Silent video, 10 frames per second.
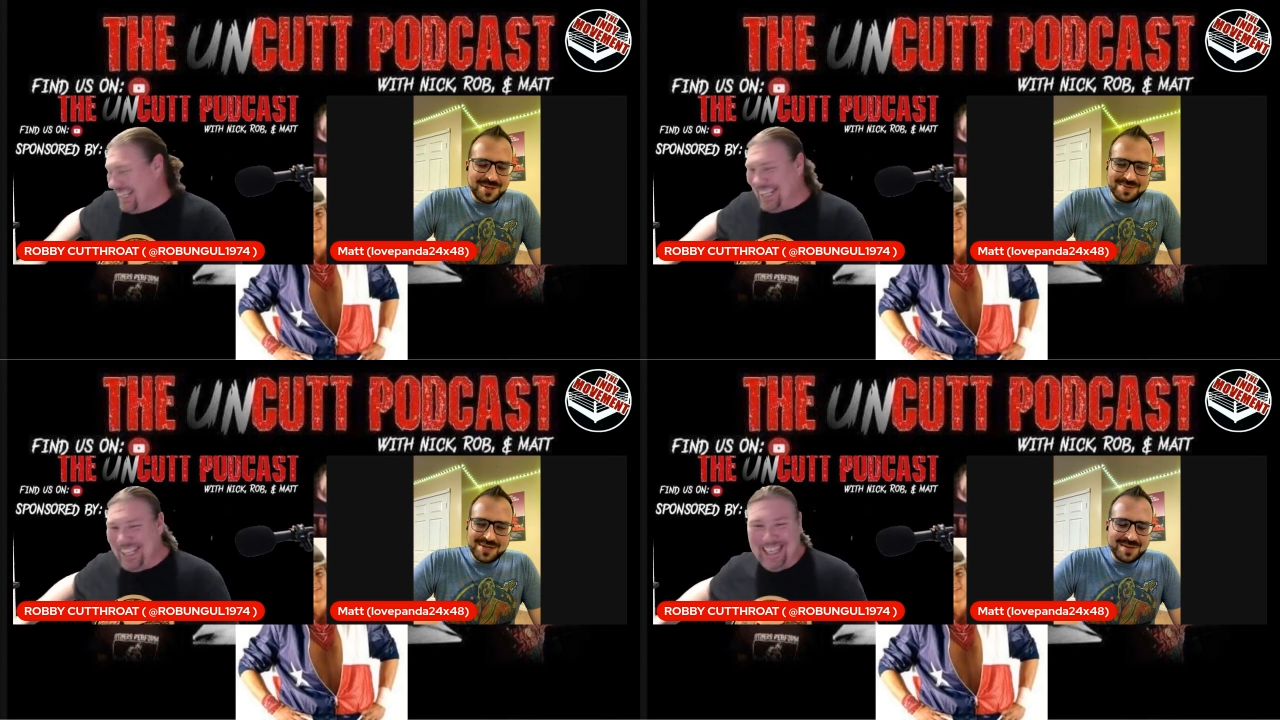
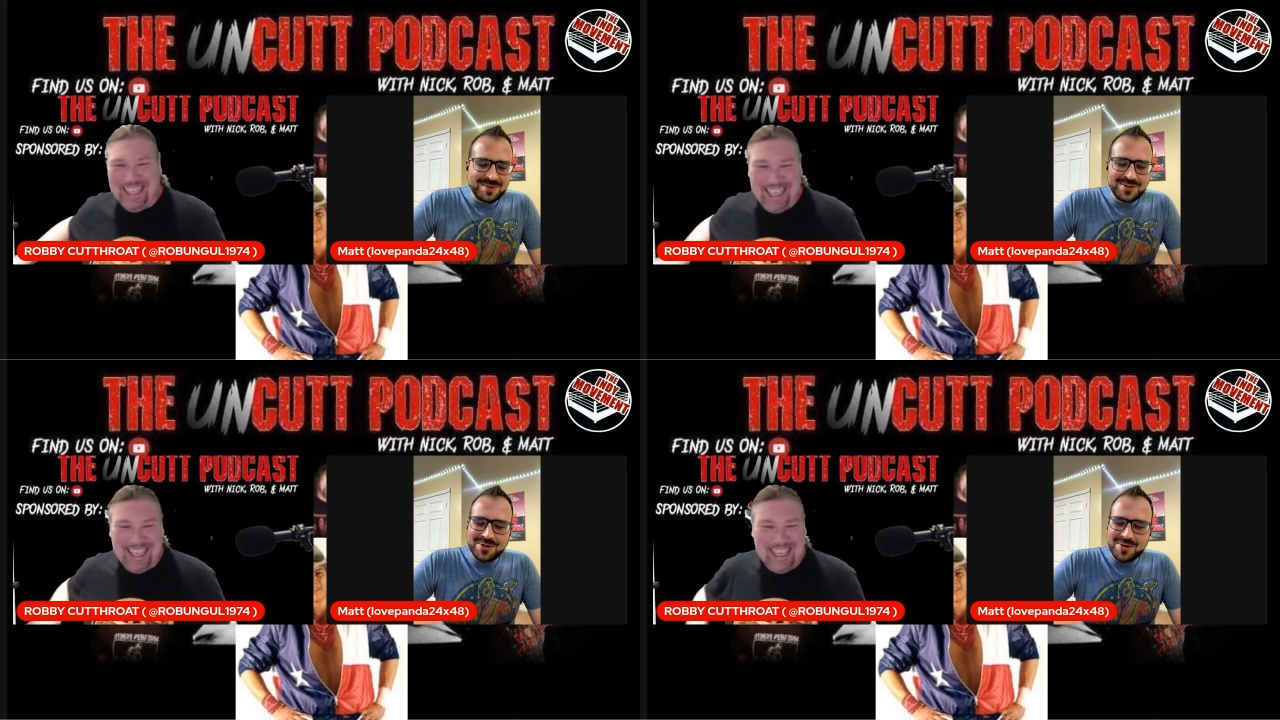
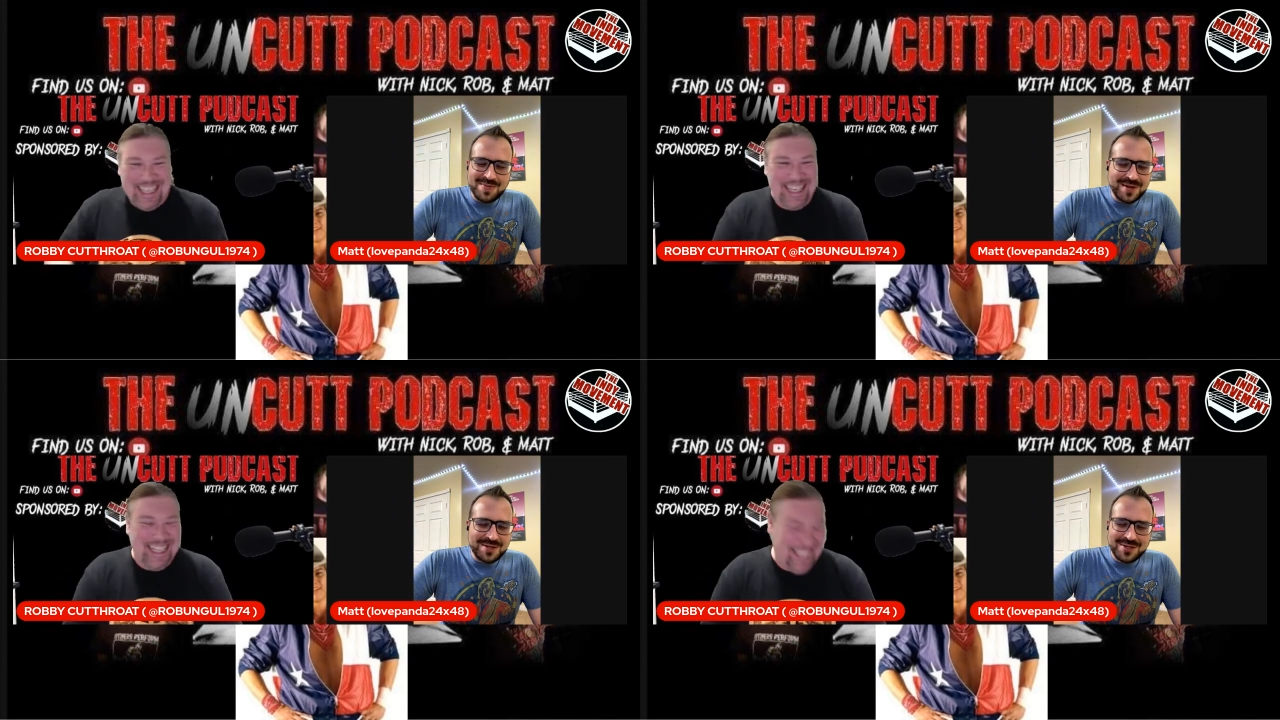Speaker 1: sometimes so
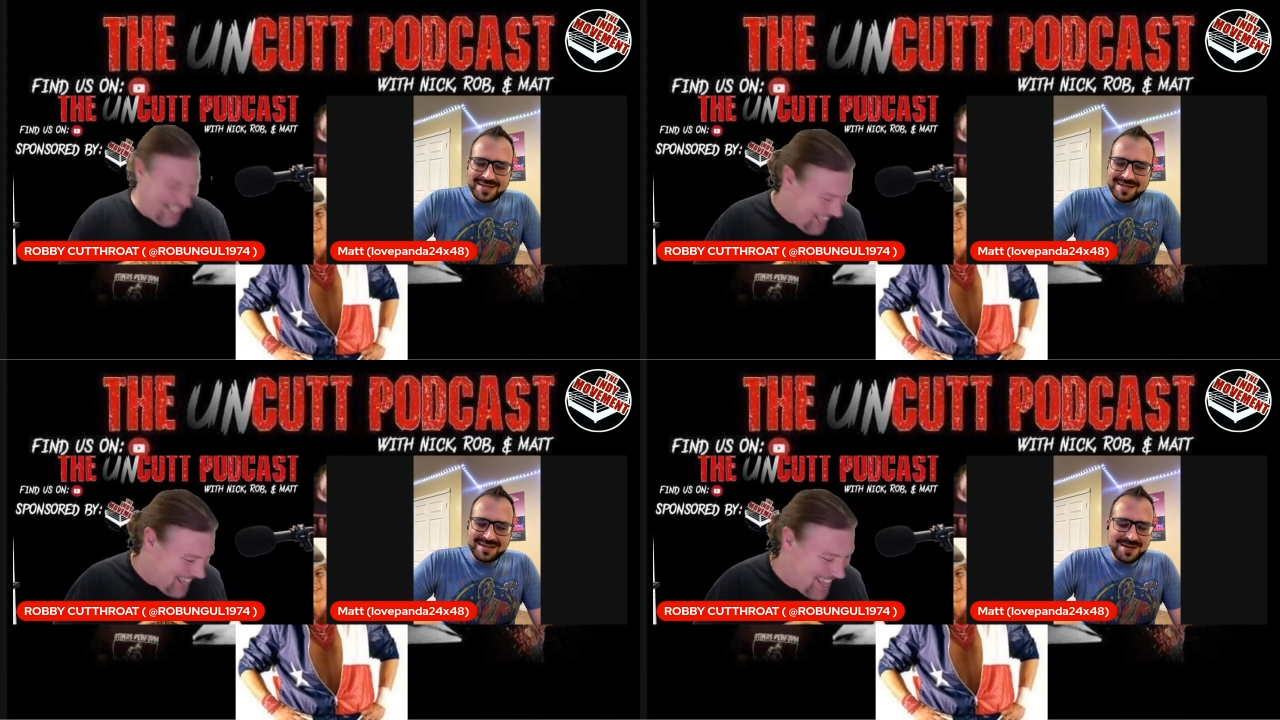much.
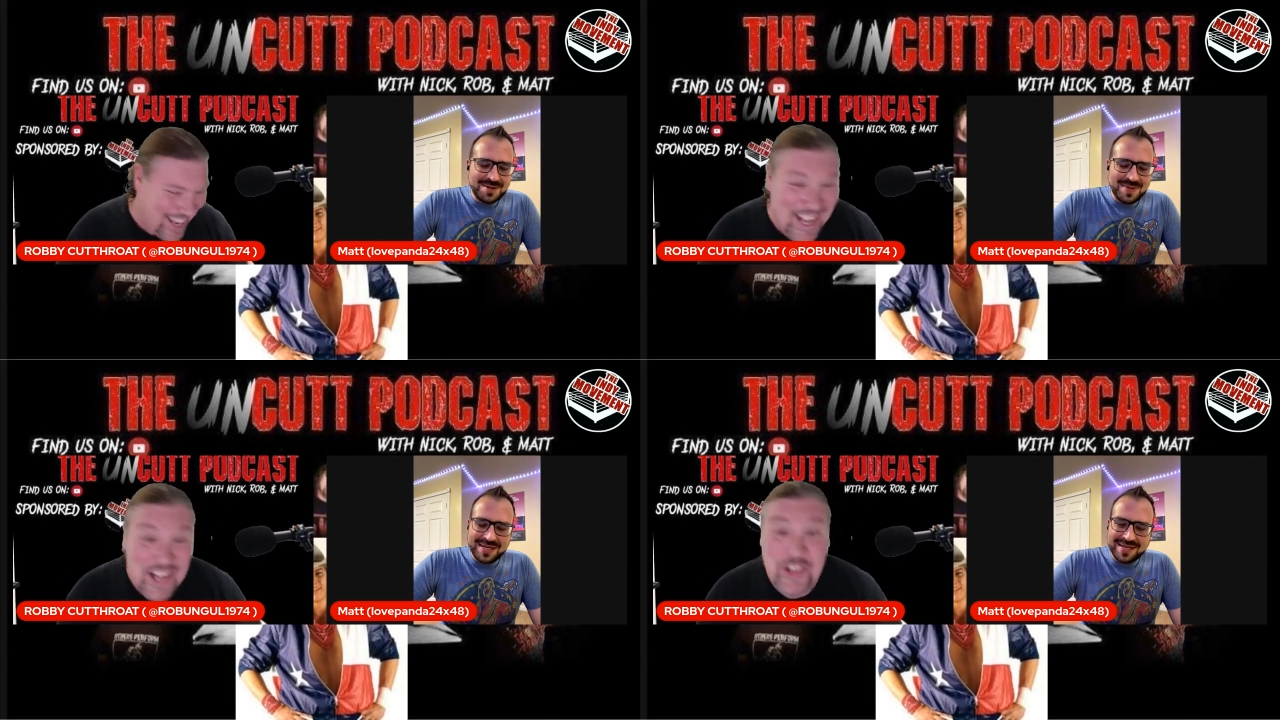
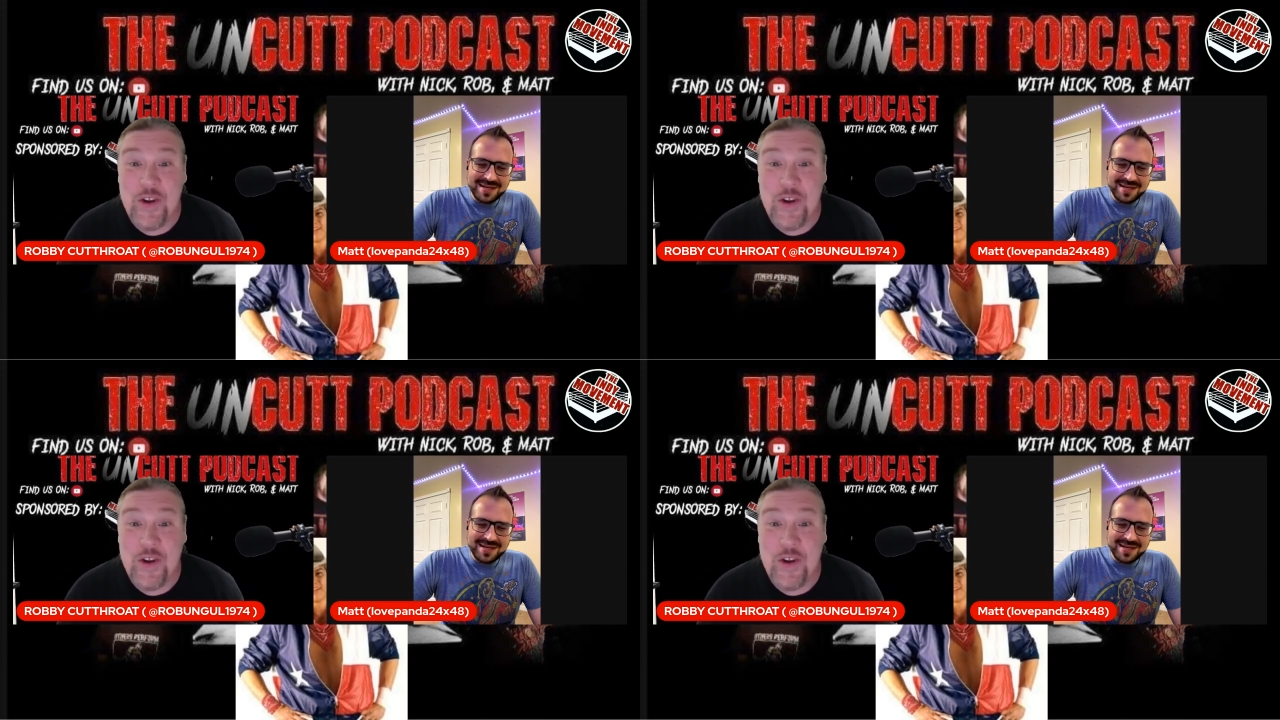Oh my